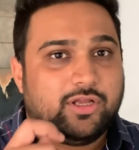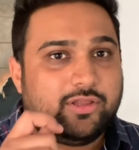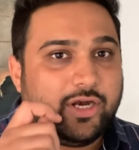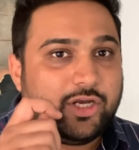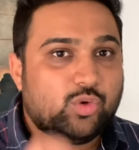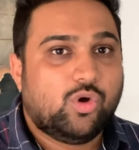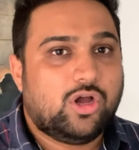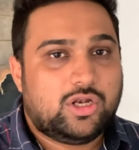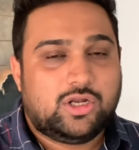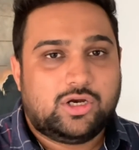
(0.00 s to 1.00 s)
that you
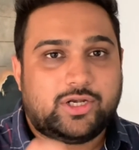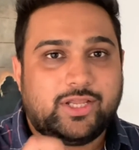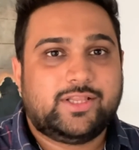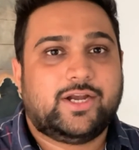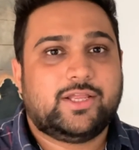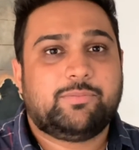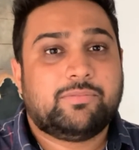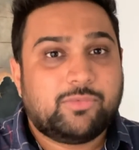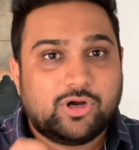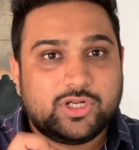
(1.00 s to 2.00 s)
all take that
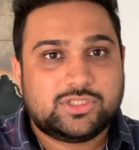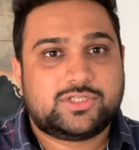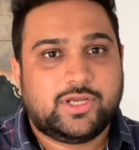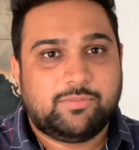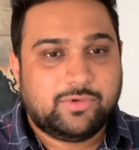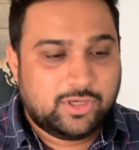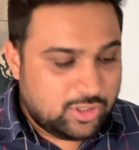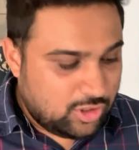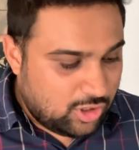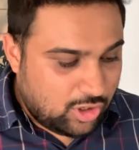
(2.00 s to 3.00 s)
important step
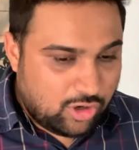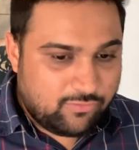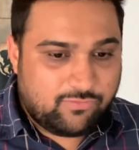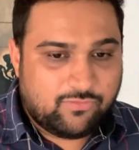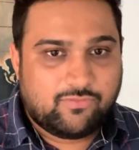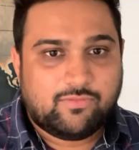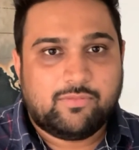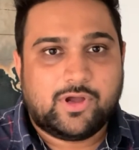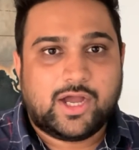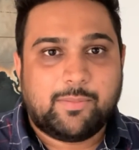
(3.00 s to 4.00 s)
of
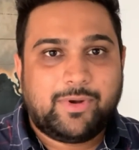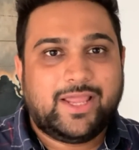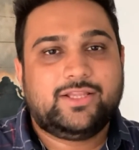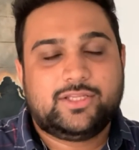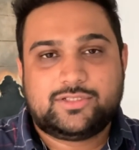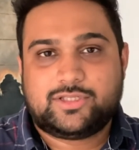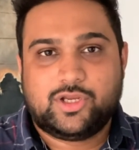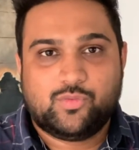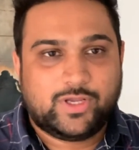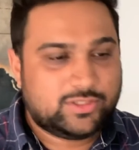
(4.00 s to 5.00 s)
applying these
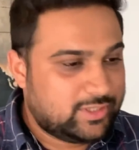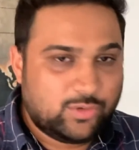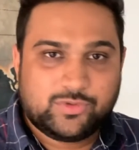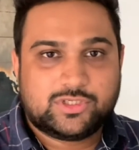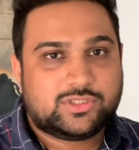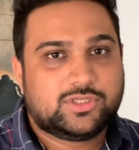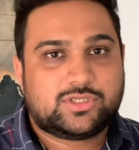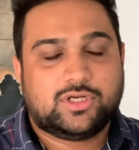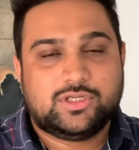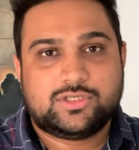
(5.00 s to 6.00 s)
three ways that we just
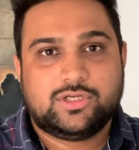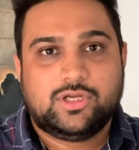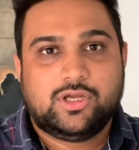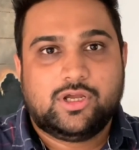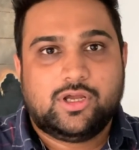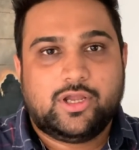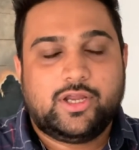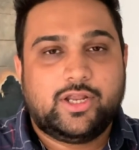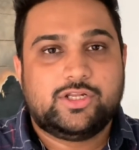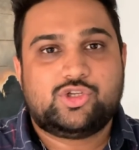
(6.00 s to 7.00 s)
discussed
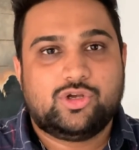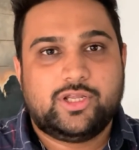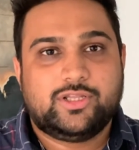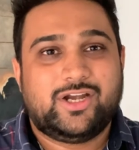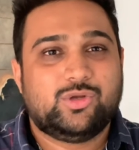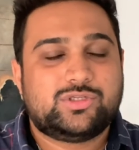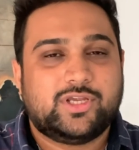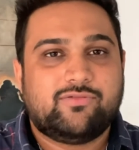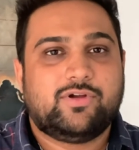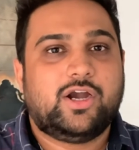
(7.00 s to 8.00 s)
in ensuring that you
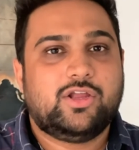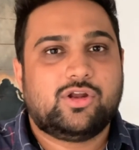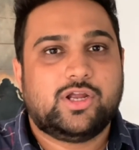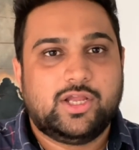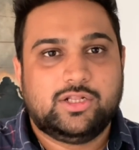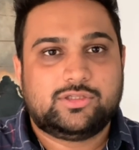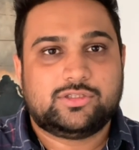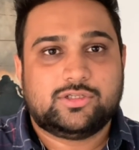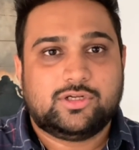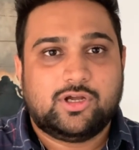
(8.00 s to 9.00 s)
safeguard your health
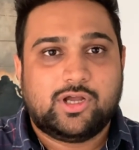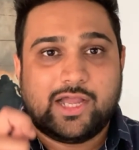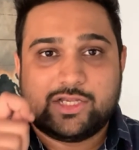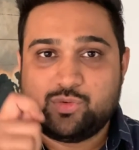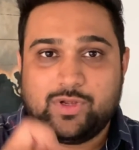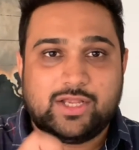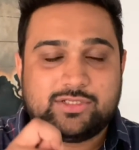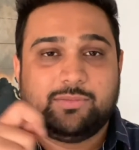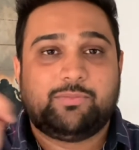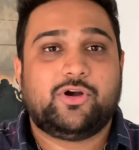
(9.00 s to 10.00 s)
as well
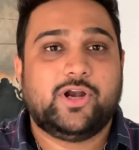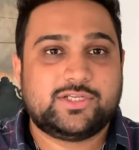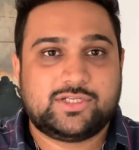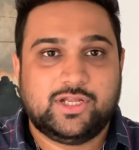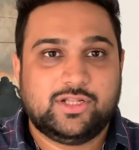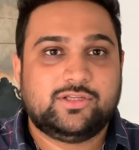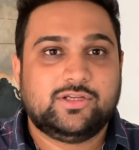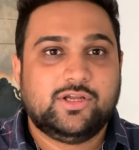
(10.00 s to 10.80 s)
as the product's health,